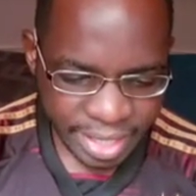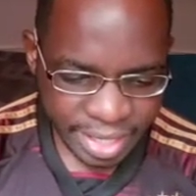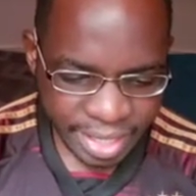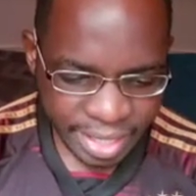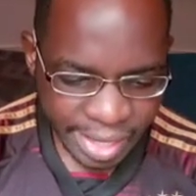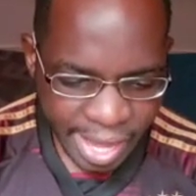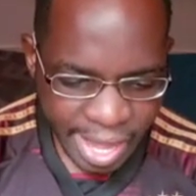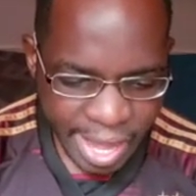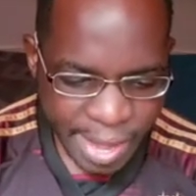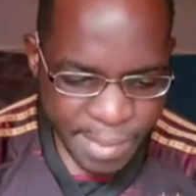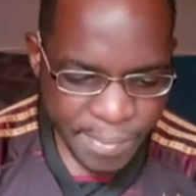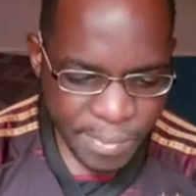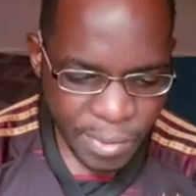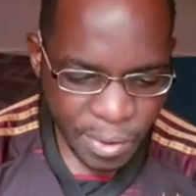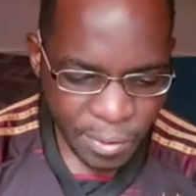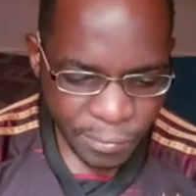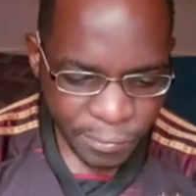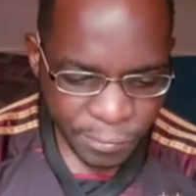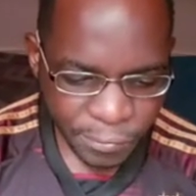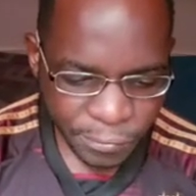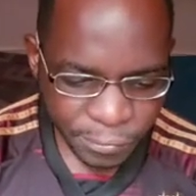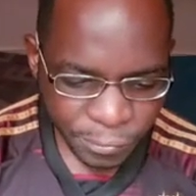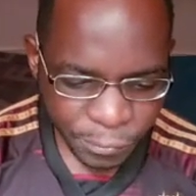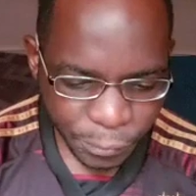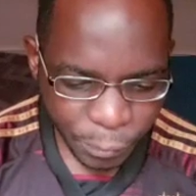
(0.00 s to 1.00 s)
Come
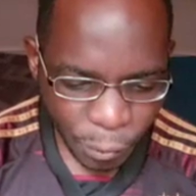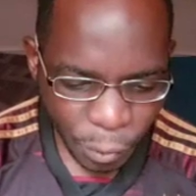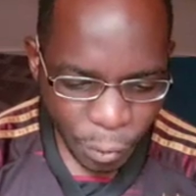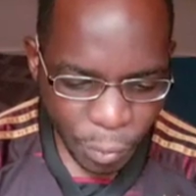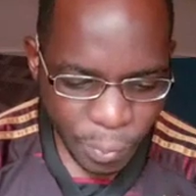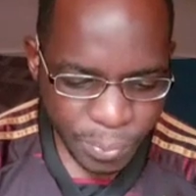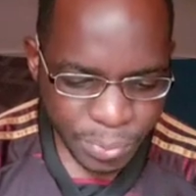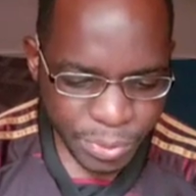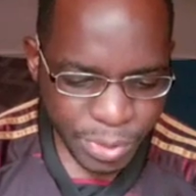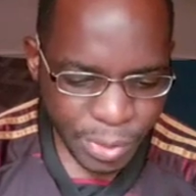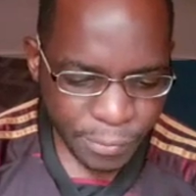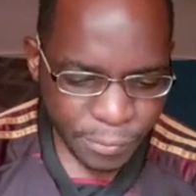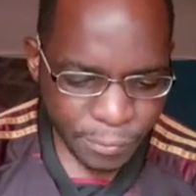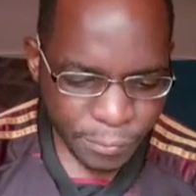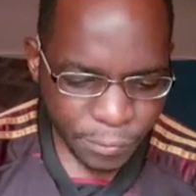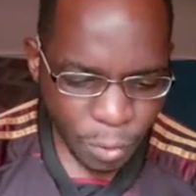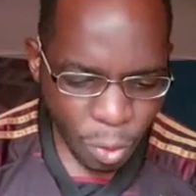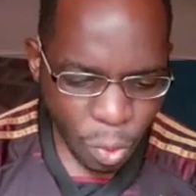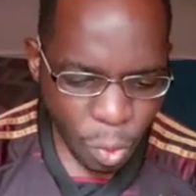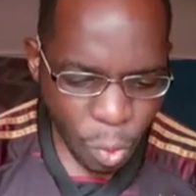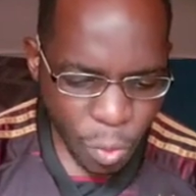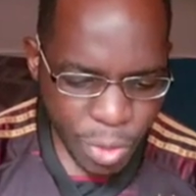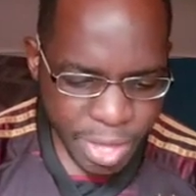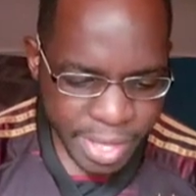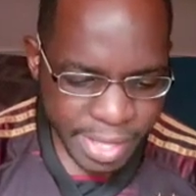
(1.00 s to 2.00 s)
from the
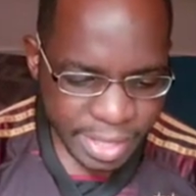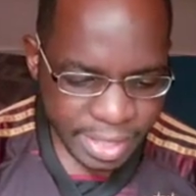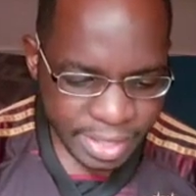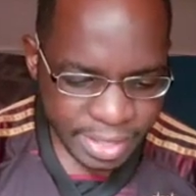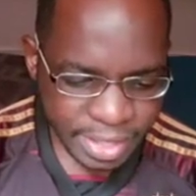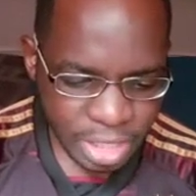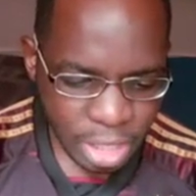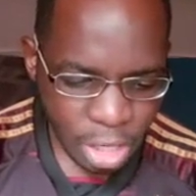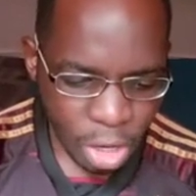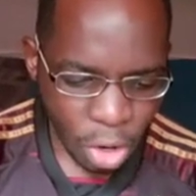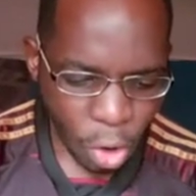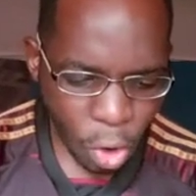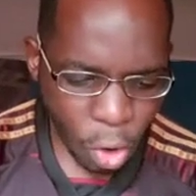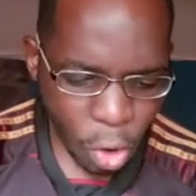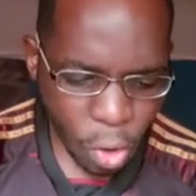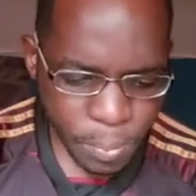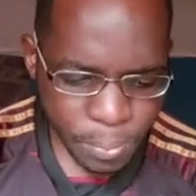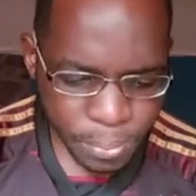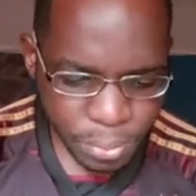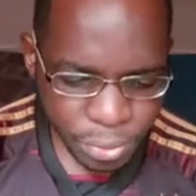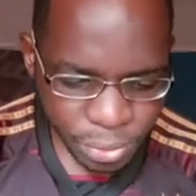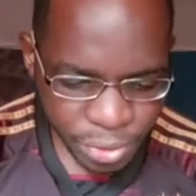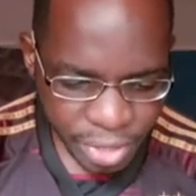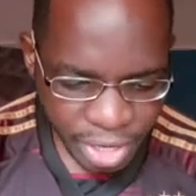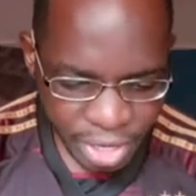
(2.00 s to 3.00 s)
four winds, O
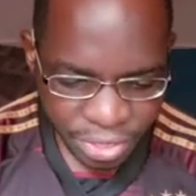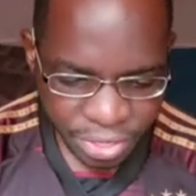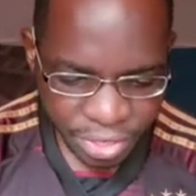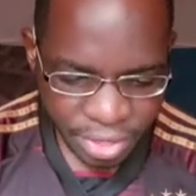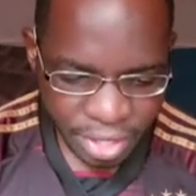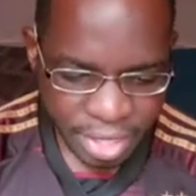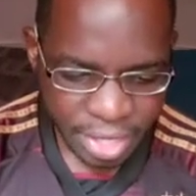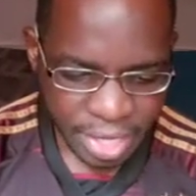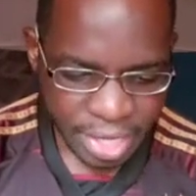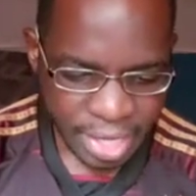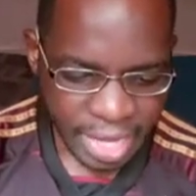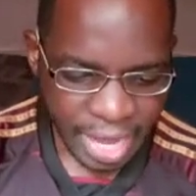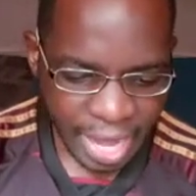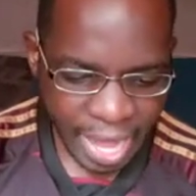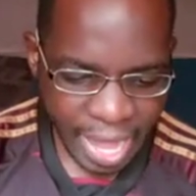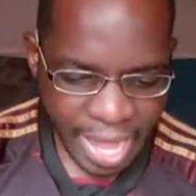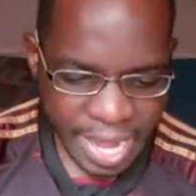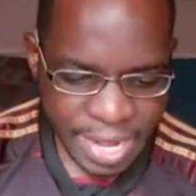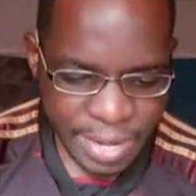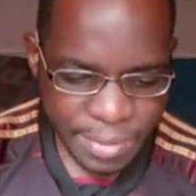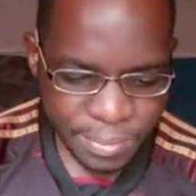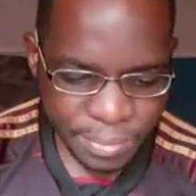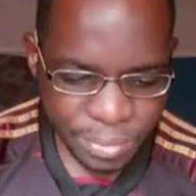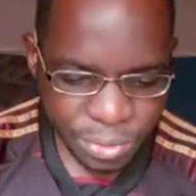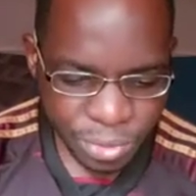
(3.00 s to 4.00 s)
breath,
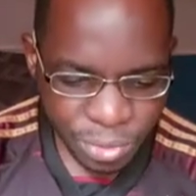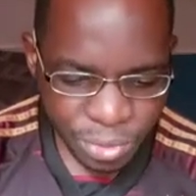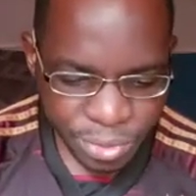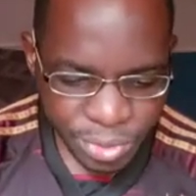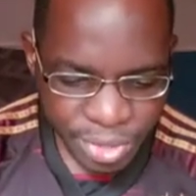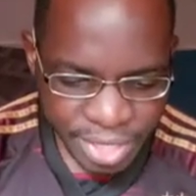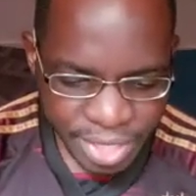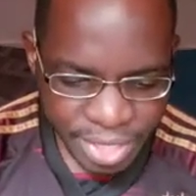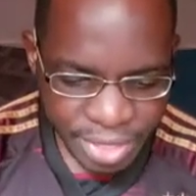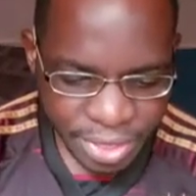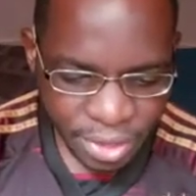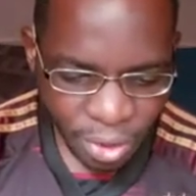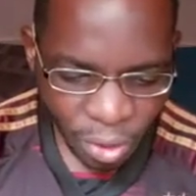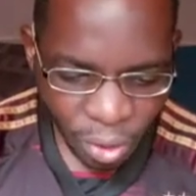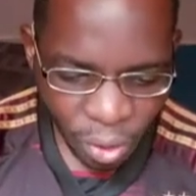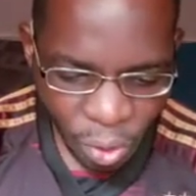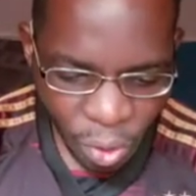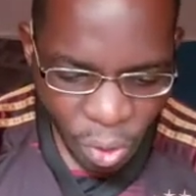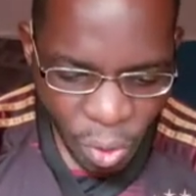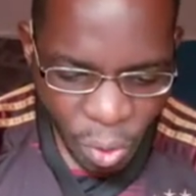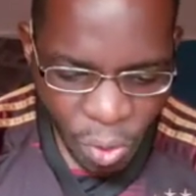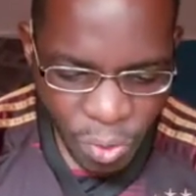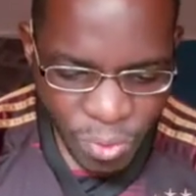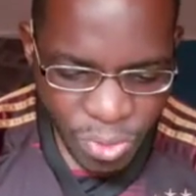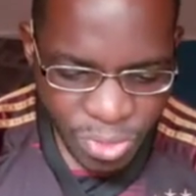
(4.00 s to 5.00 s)
and breathe
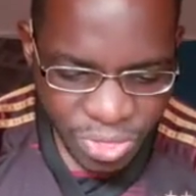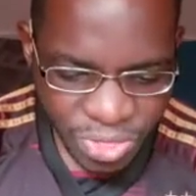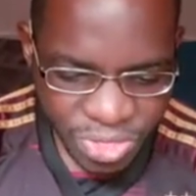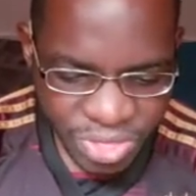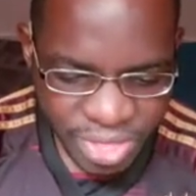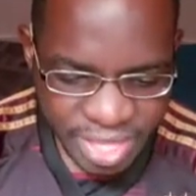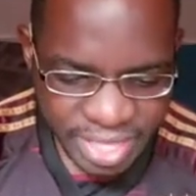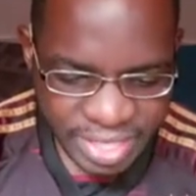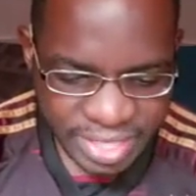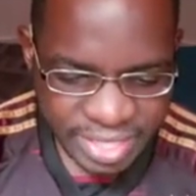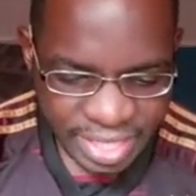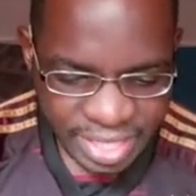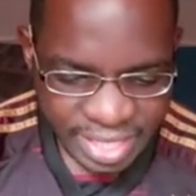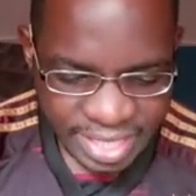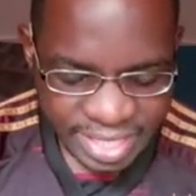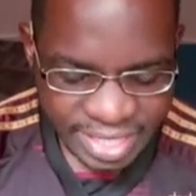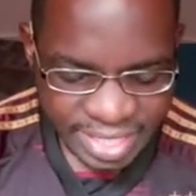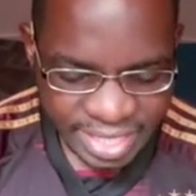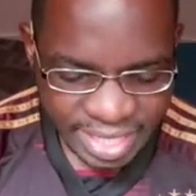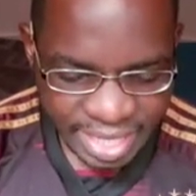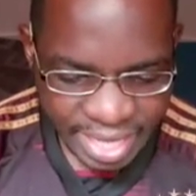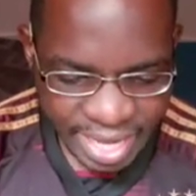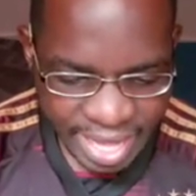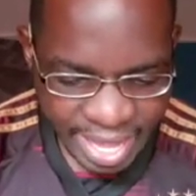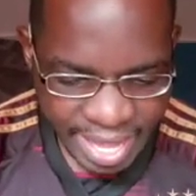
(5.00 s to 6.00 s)
on these
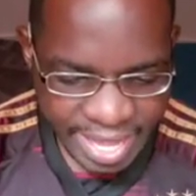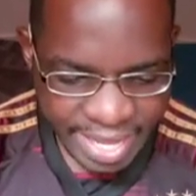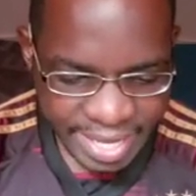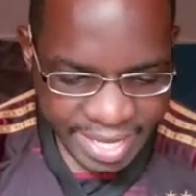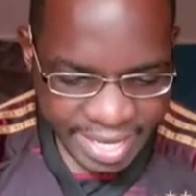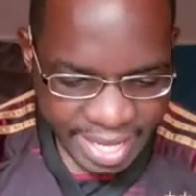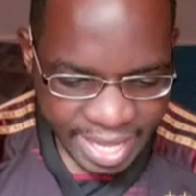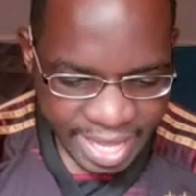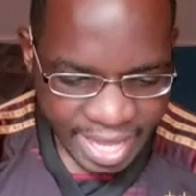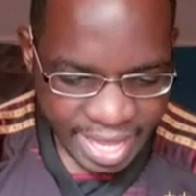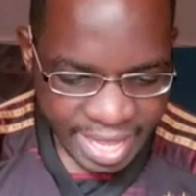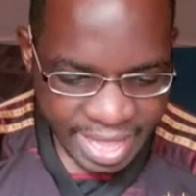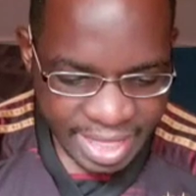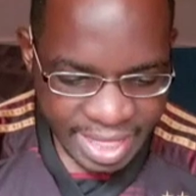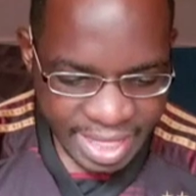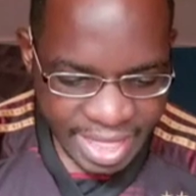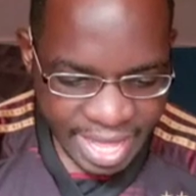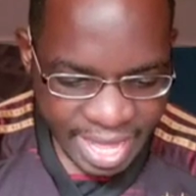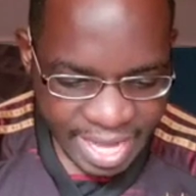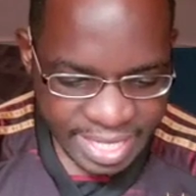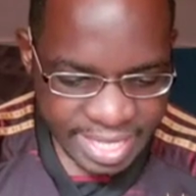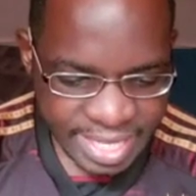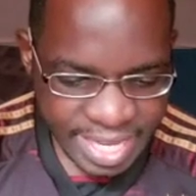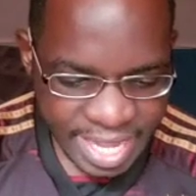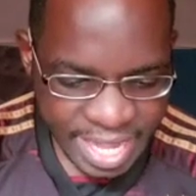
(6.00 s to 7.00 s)
slain,
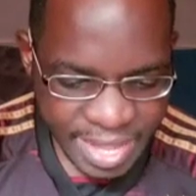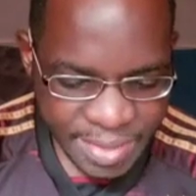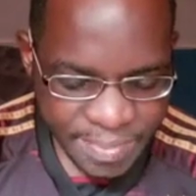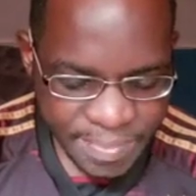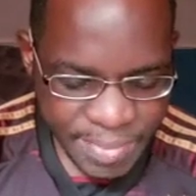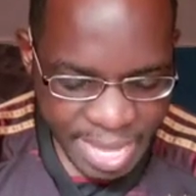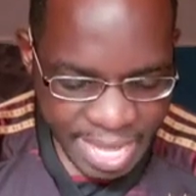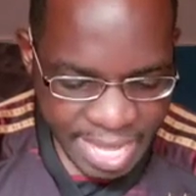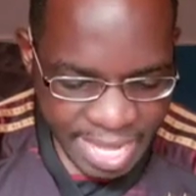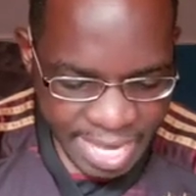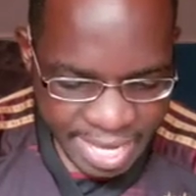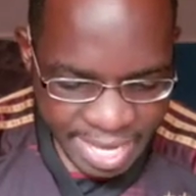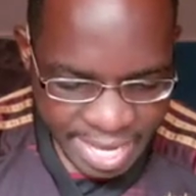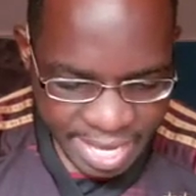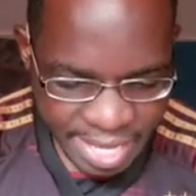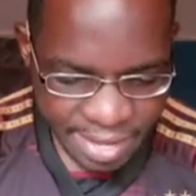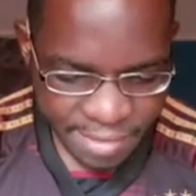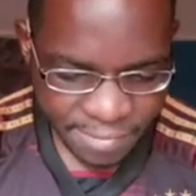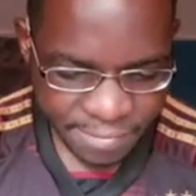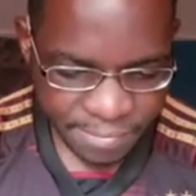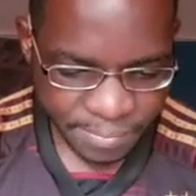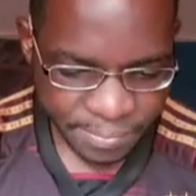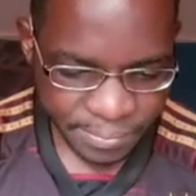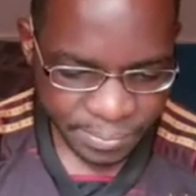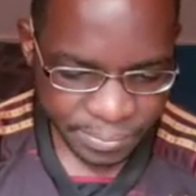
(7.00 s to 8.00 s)
that they may live.